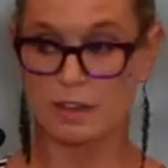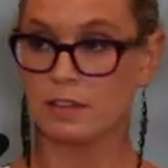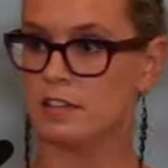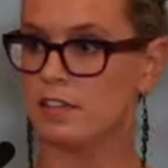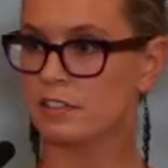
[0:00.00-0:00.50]

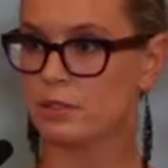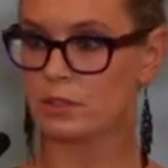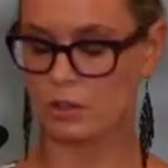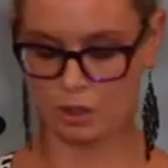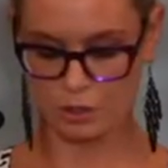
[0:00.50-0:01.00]
The test
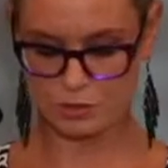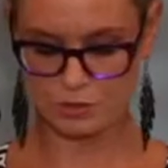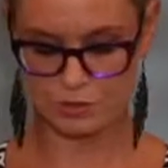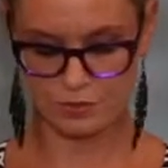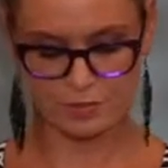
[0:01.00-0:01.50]
was
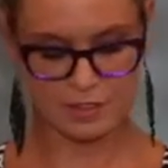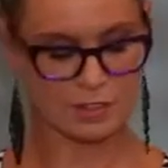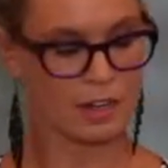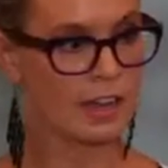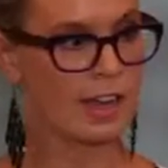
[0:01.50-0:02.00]
conclusive that
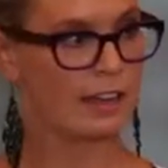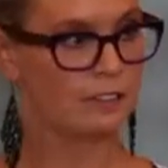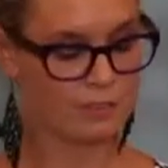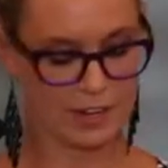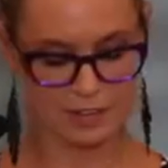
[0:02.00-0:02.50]
Tyler had
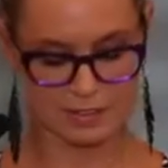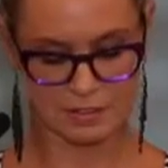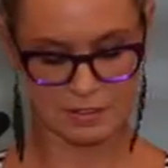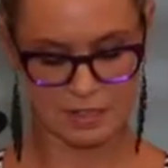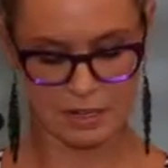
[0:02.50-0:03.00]
in fact
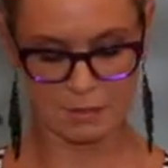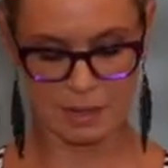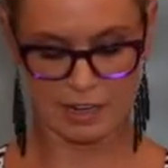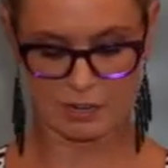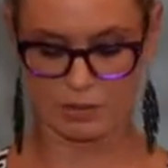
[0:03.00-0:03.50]
a
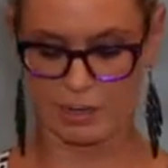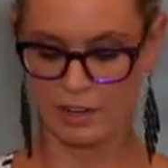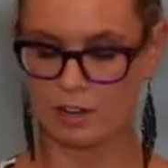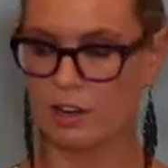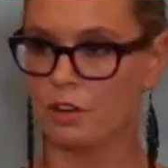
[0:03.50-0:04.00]
bilateral
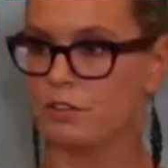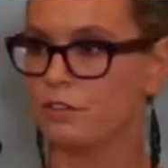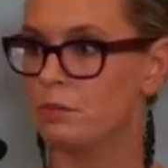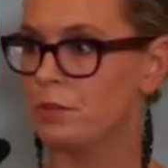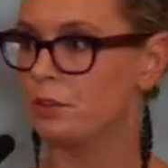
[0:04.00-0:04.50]
hearing loss
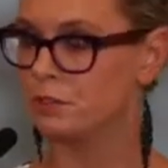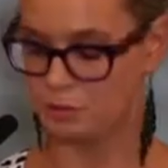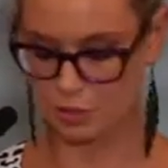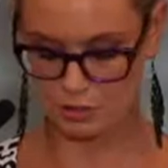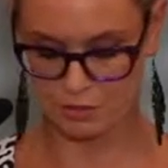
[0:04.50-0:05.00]
of a mild
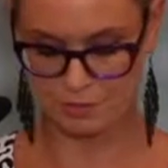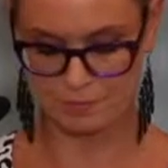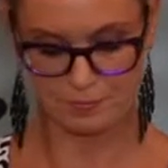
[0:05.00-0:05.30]
to moderate